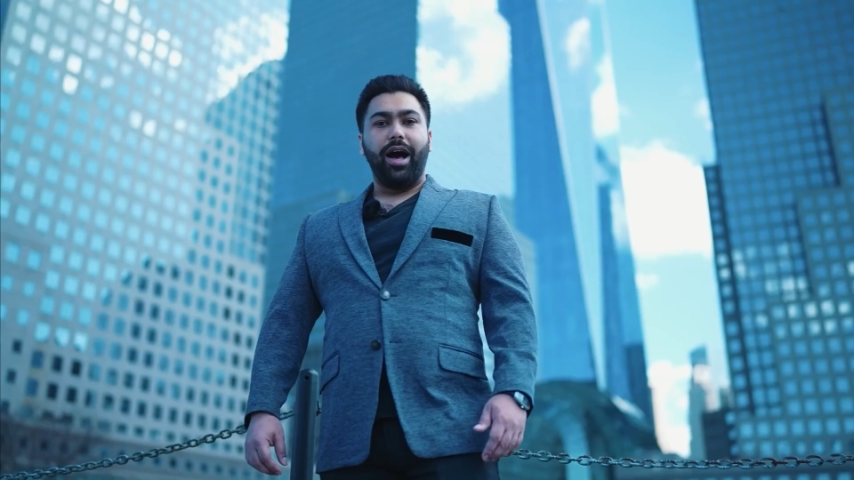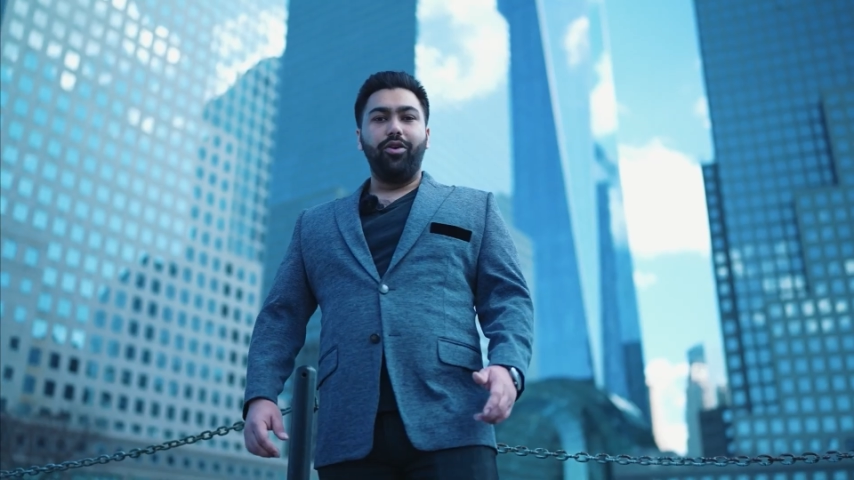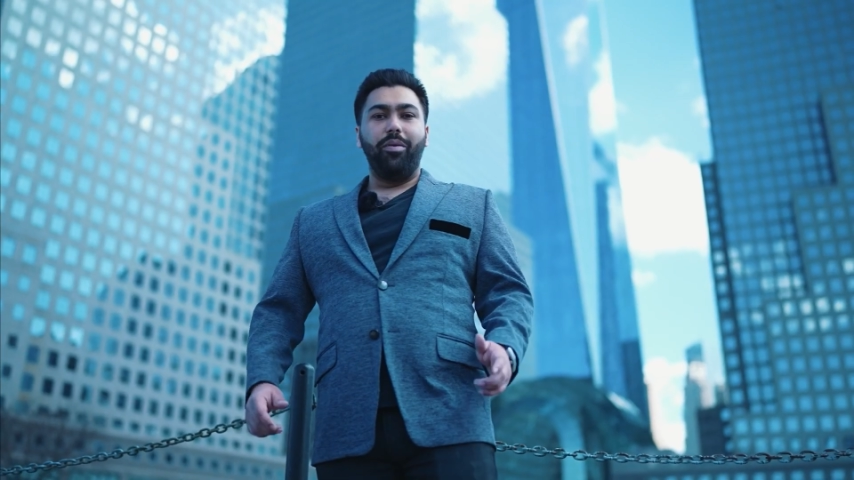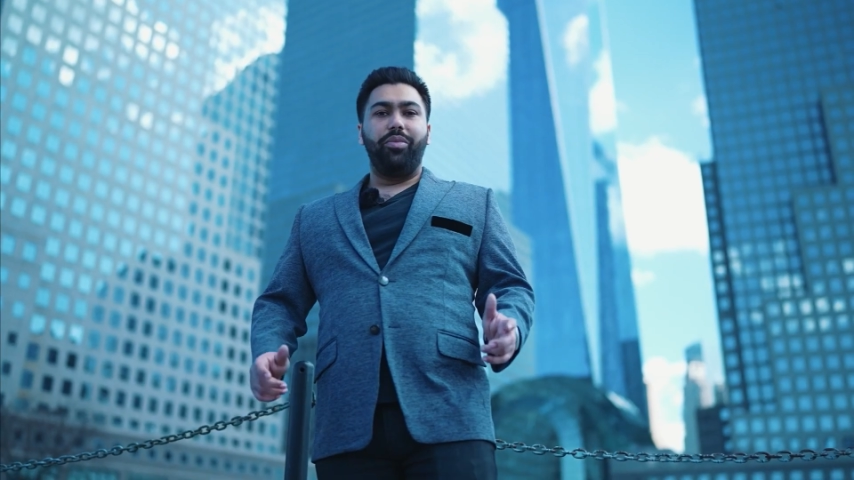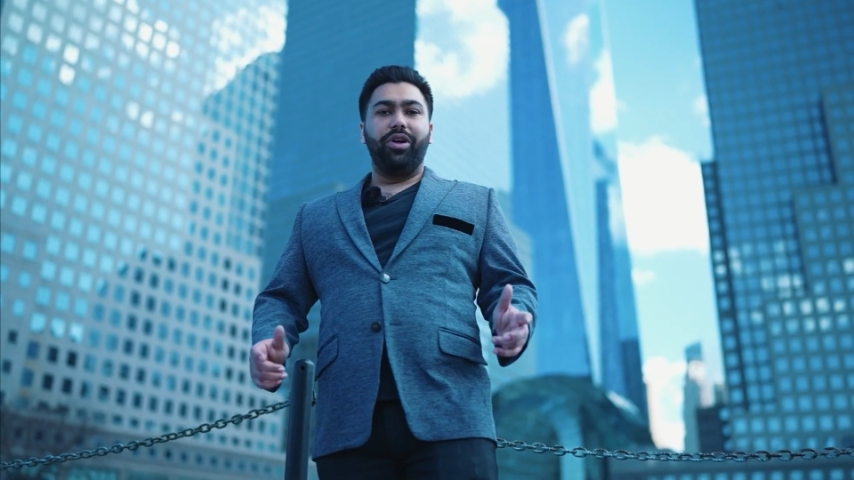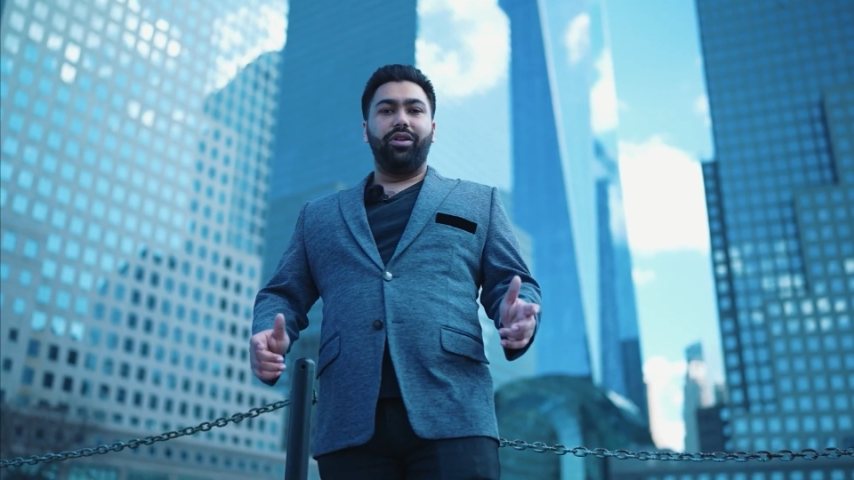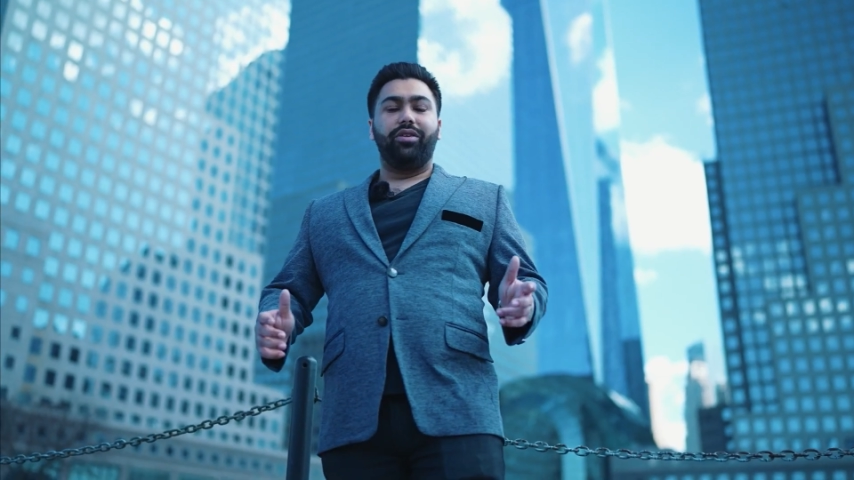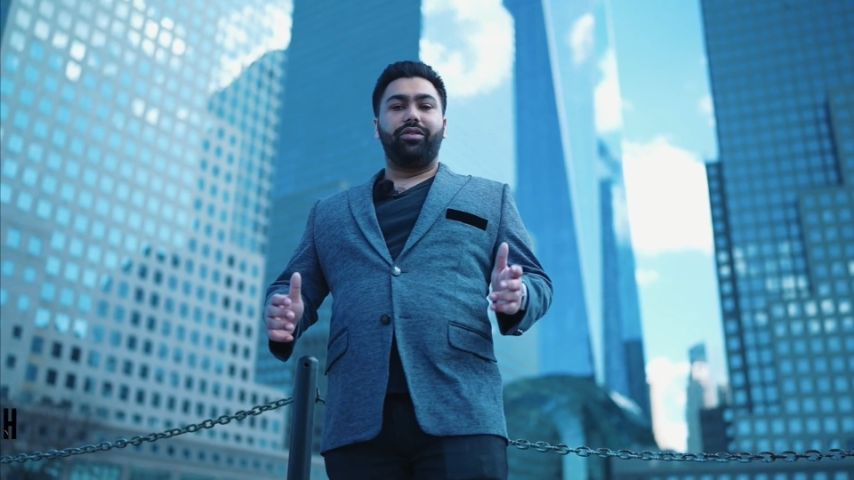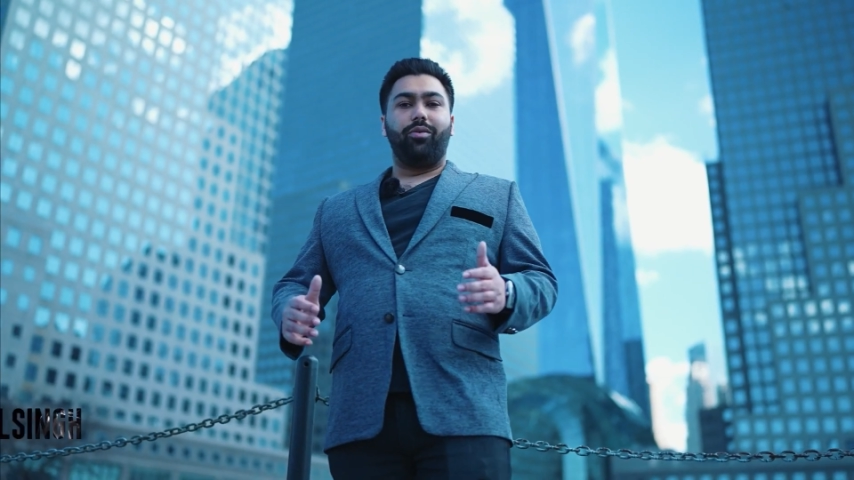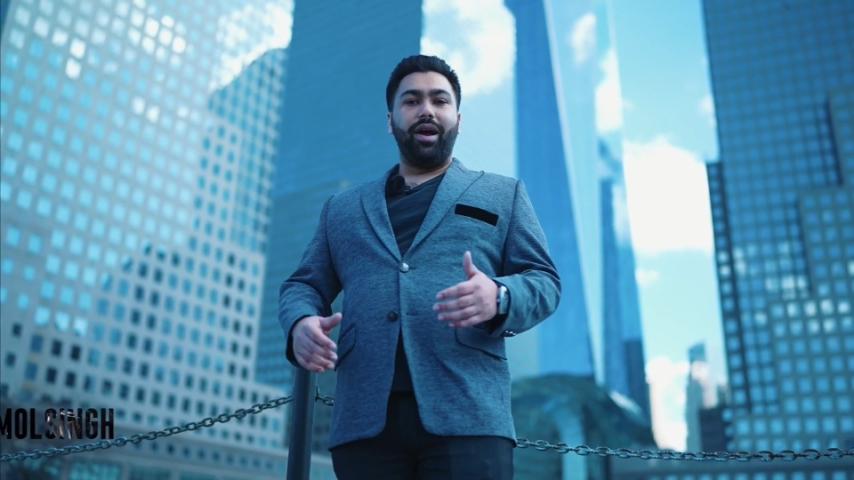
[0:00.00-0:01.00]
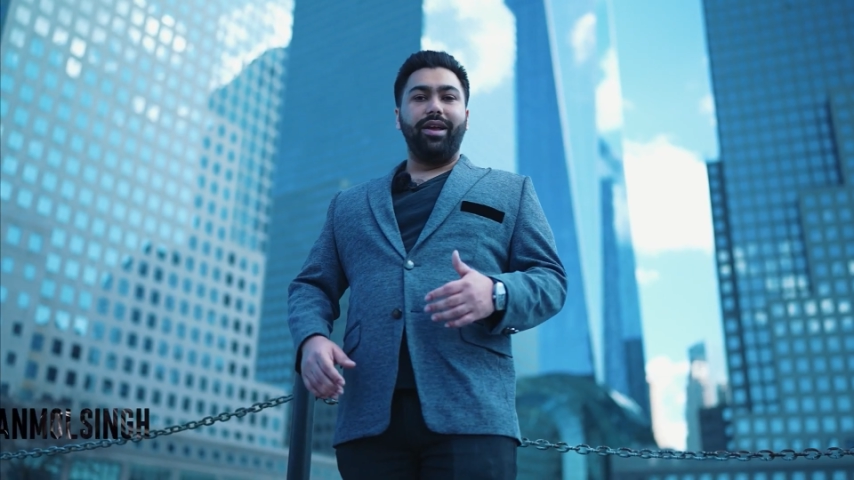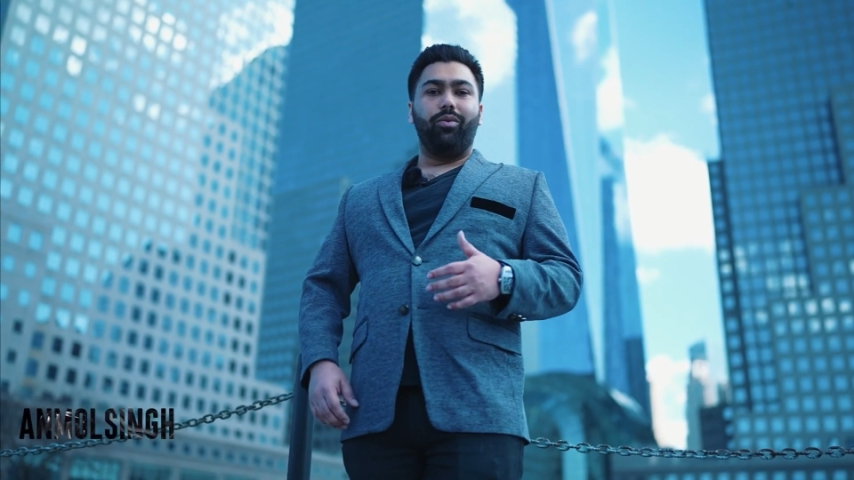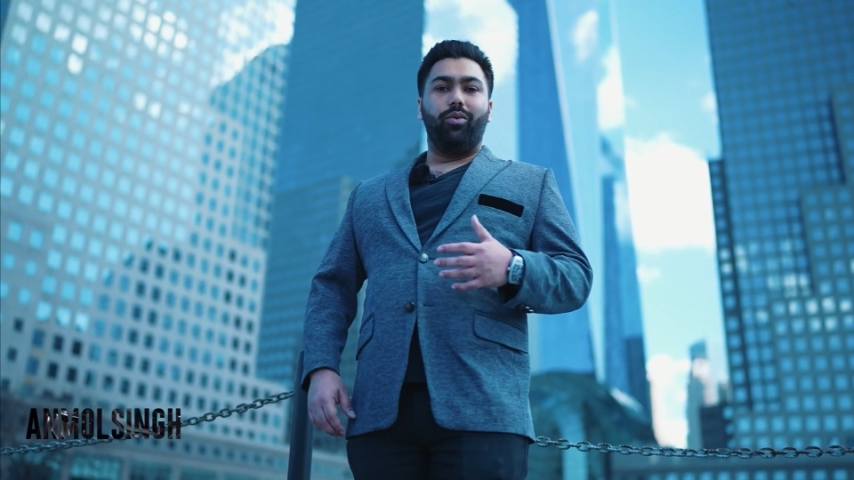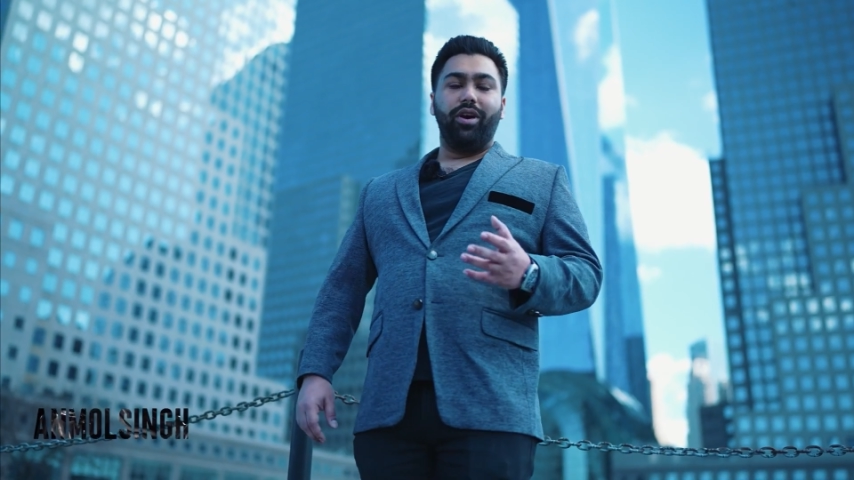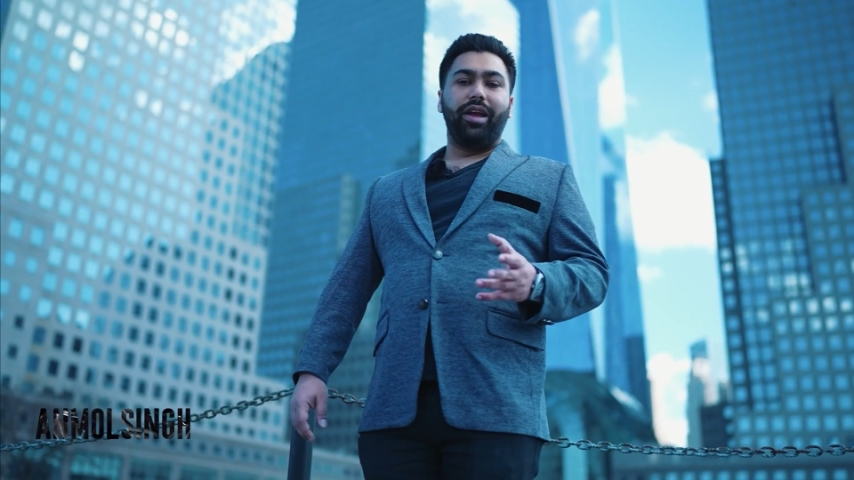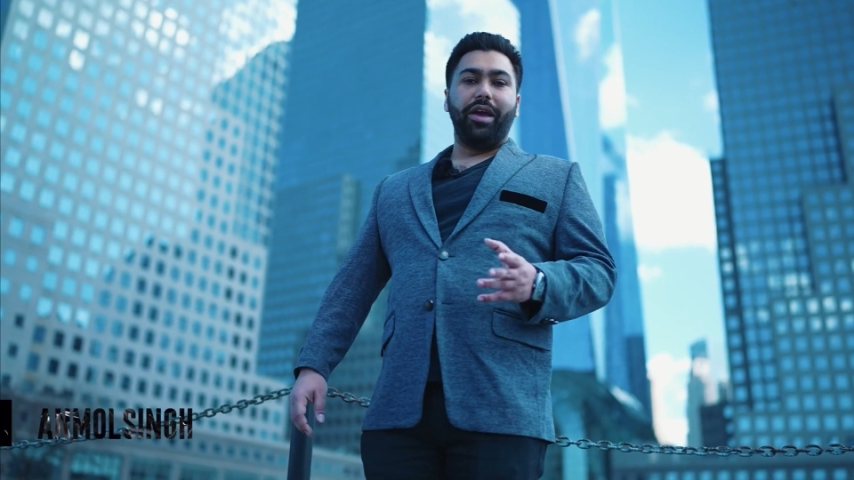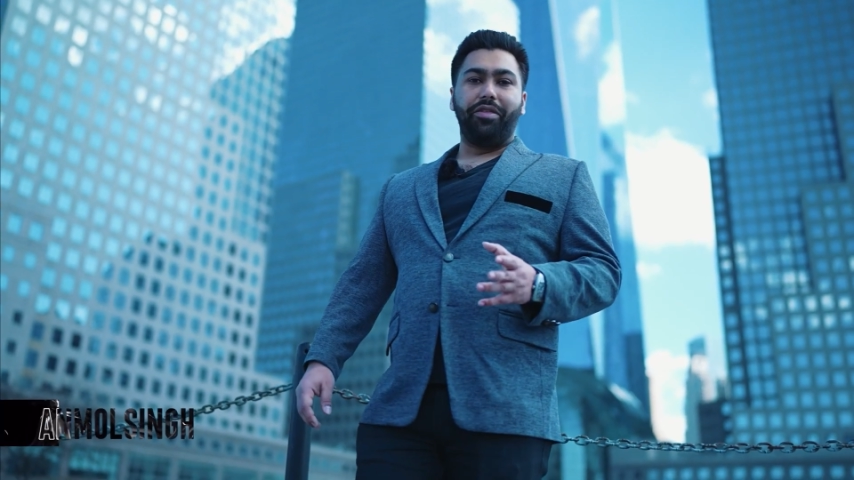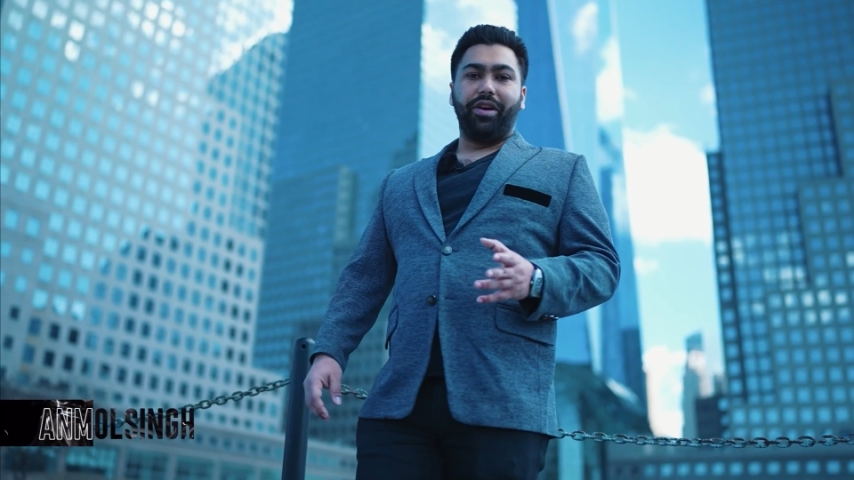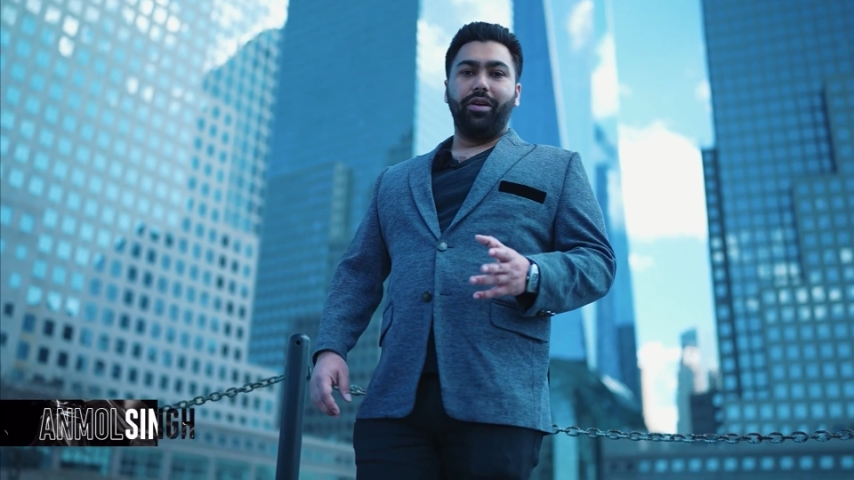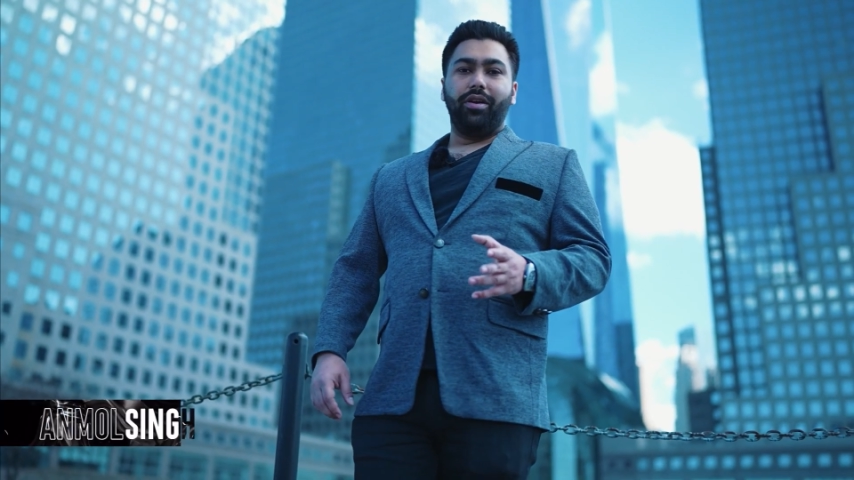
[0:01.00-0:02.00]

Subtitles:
to build the right work ethic.